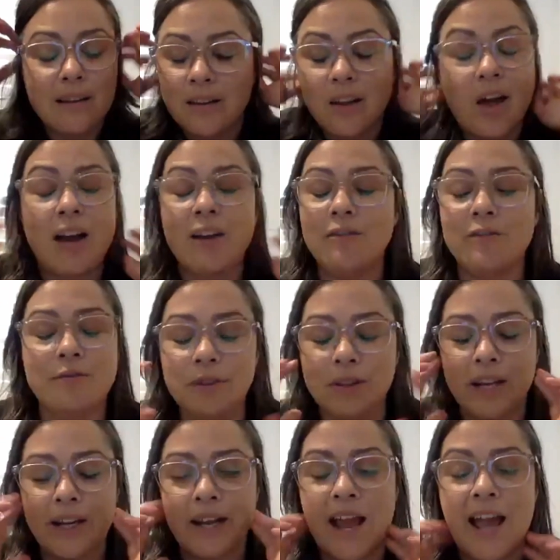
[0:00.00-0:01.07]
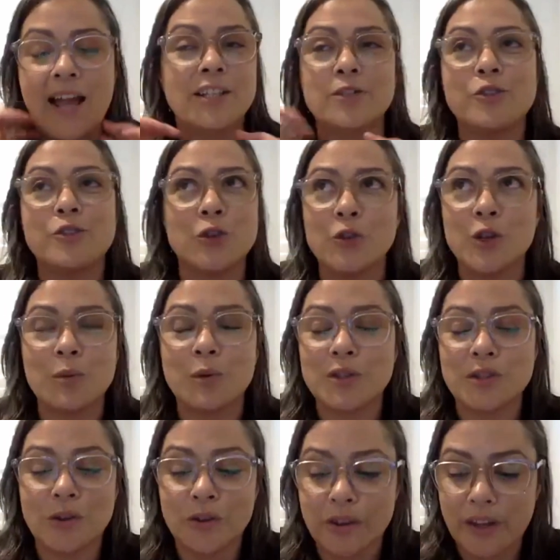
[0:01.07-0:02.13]
live, like an active shooter was
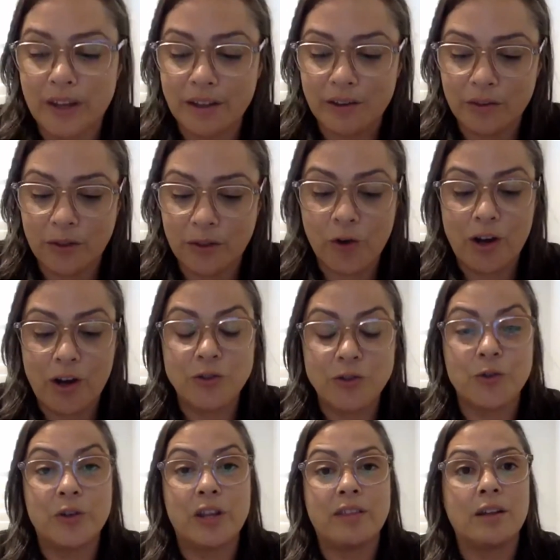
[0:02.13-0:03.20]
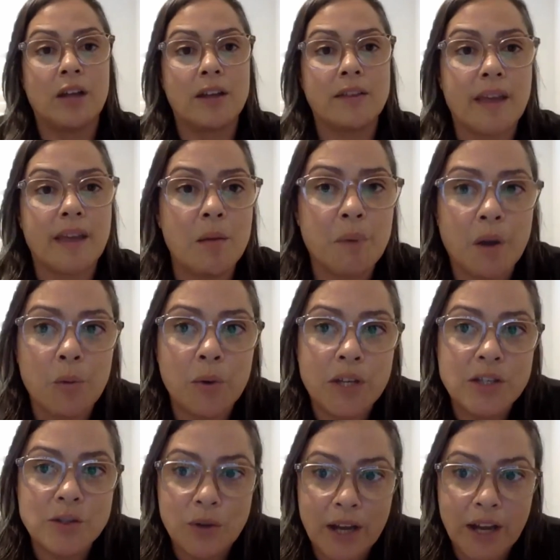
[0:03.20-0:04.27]
on the grounds or anything like that. But we
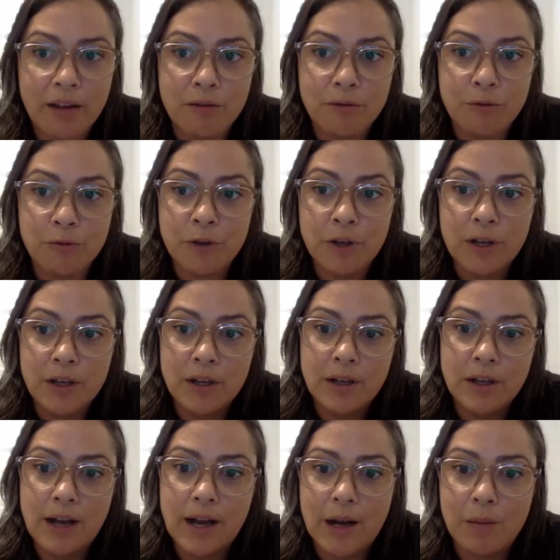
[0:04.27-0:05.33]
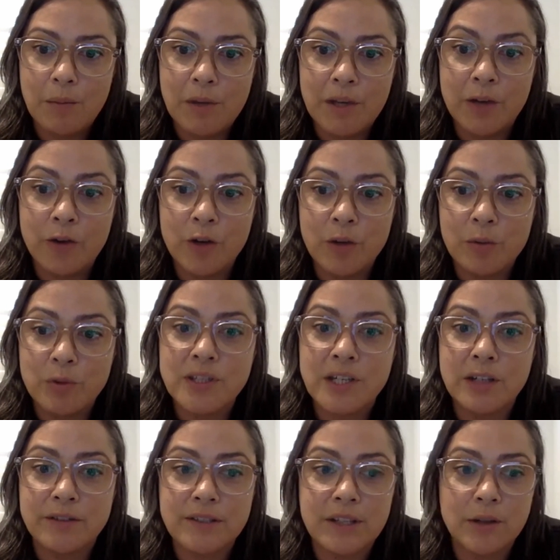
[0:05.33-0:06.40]
do have an incredible set
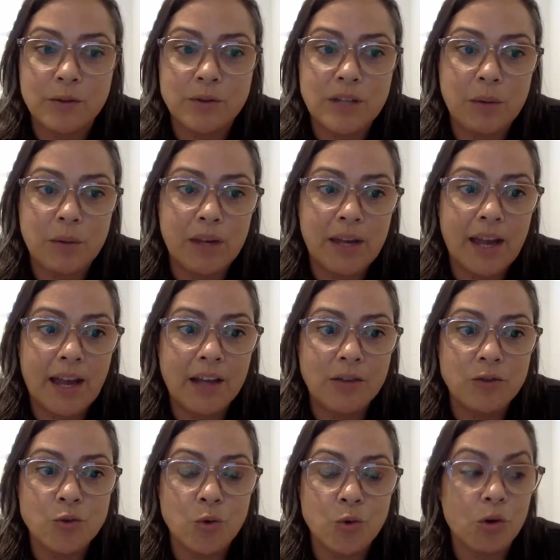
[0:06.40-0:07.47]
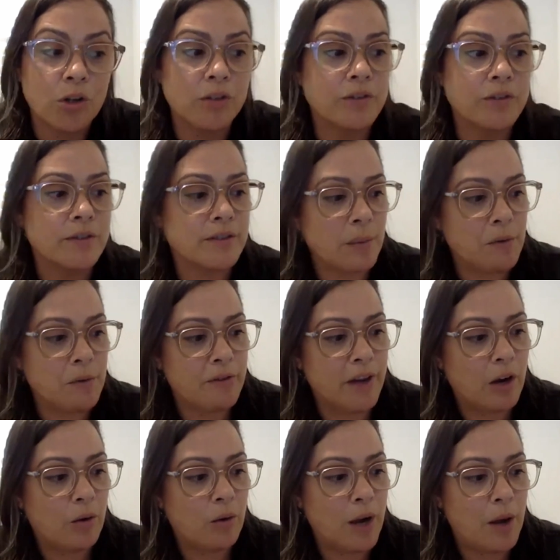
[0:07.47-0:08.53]
of skills that we can draw on. Some of
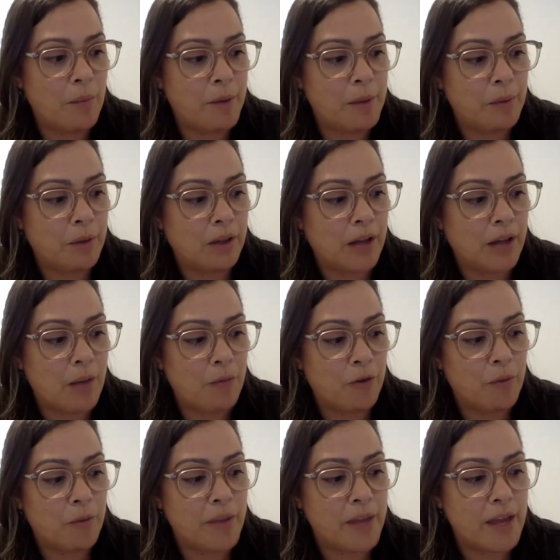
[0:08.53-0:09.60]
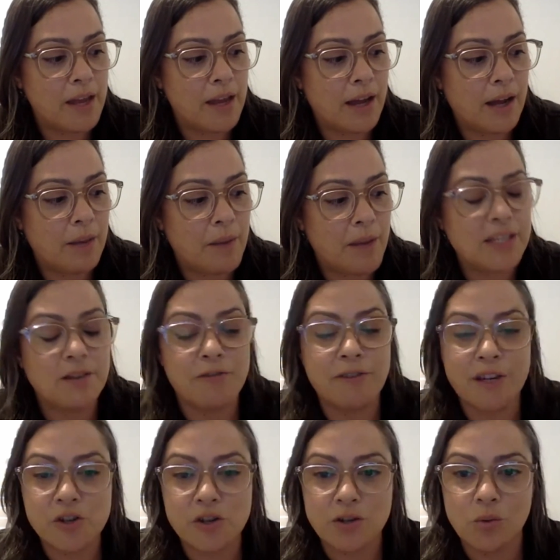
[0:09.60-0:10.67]
our people come from the
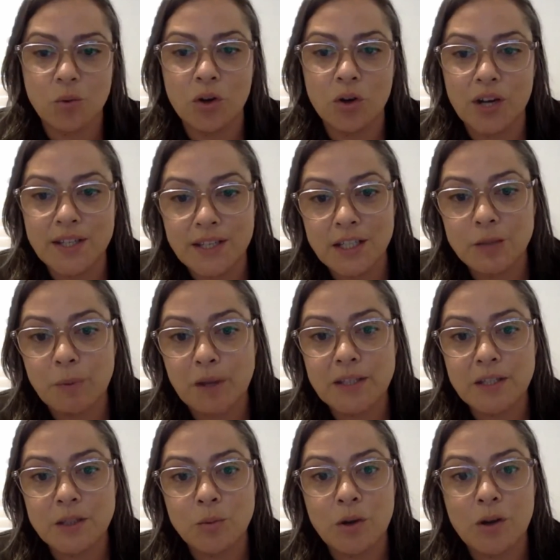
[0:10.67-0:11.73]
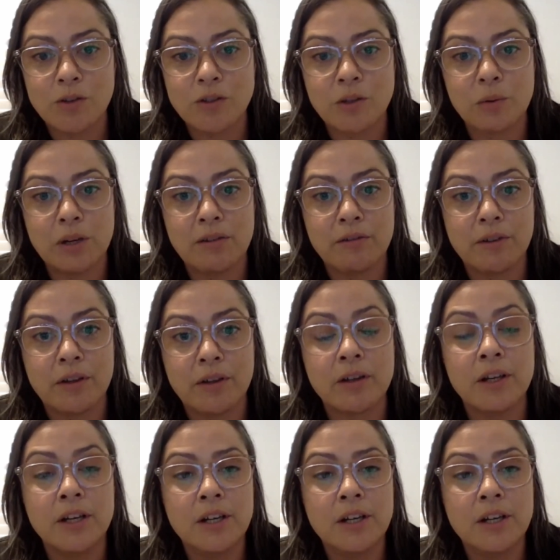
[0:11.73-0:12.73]
anti-fascist organising space as well, so we have a